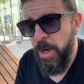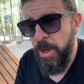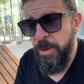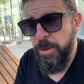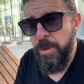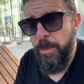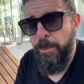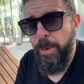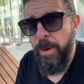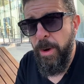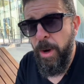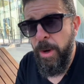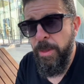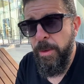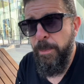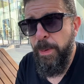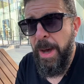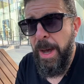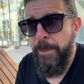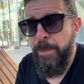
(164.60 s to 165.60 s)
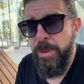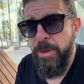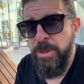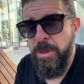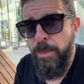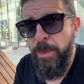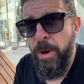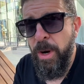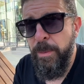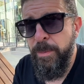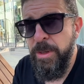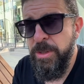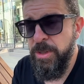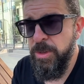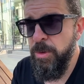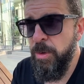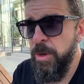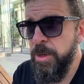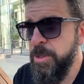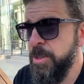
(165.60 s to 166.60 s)
other popular department
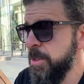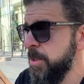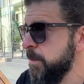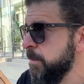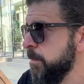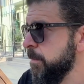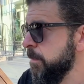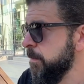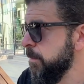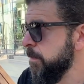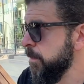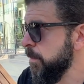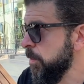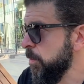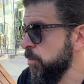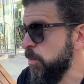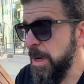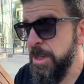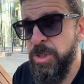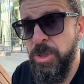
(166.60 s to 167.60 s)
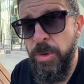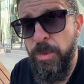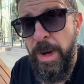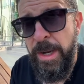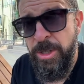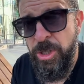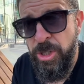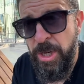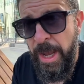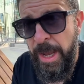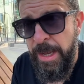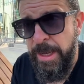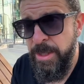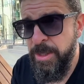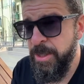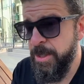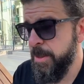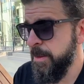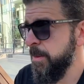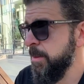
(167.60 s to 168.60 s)
stores, restaurant
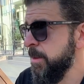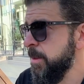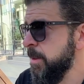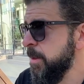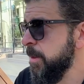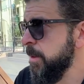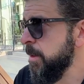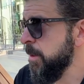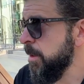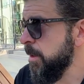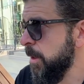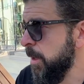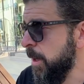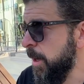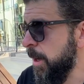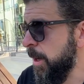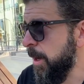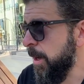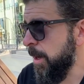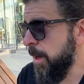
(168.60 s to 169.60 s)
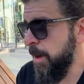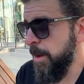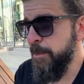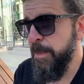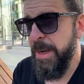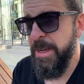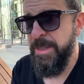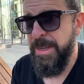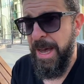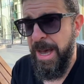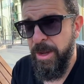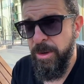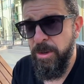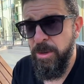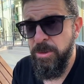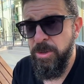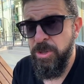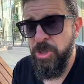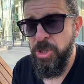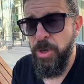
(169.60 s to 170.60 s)
chains?
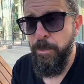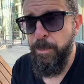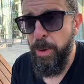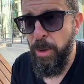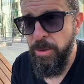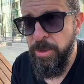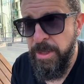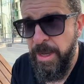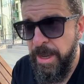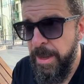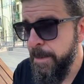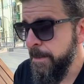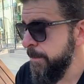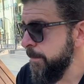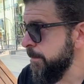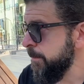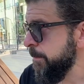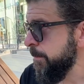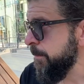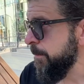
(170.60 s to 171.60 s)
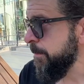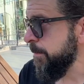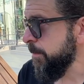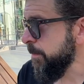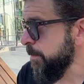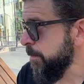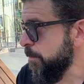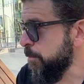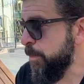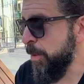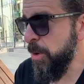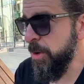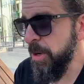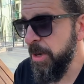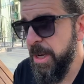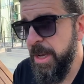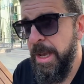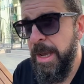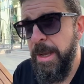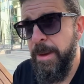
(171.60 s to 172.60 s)
McDonald's, Chipotle, Burger
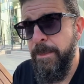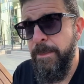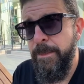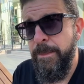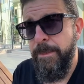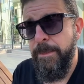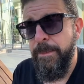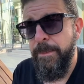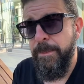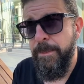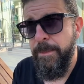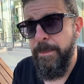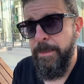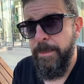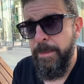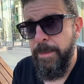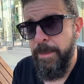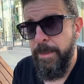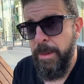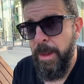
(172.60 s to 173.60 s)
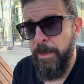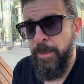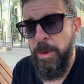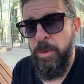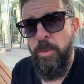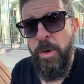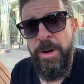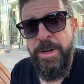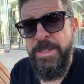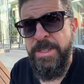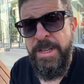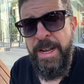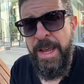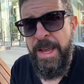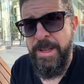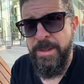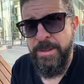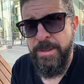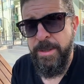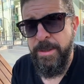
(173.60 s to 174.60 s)
King. I mean, where does it
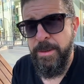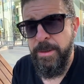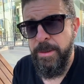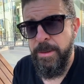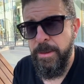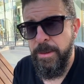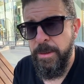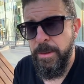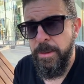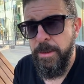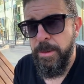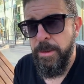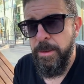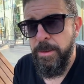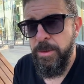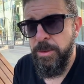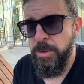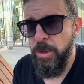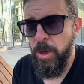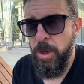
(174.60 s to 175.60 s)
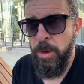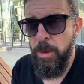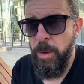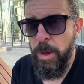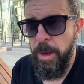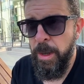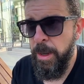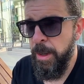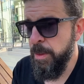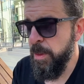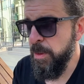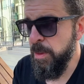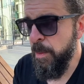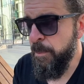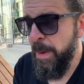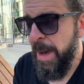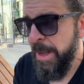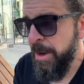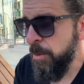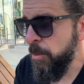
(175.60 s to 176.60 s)
end? So the
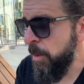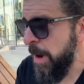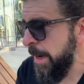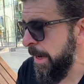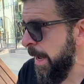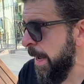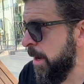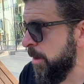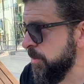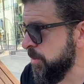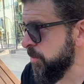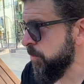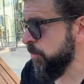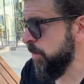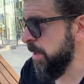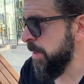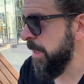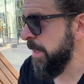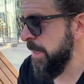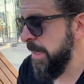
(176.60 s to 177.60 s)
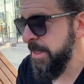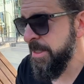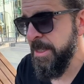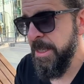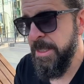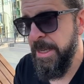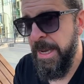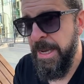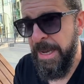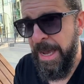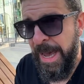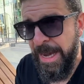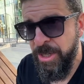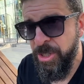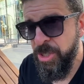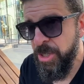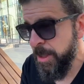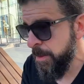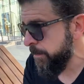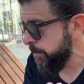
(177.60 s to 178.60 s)
Biden White House really needs to take
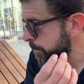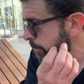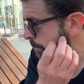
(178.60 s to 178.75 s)
action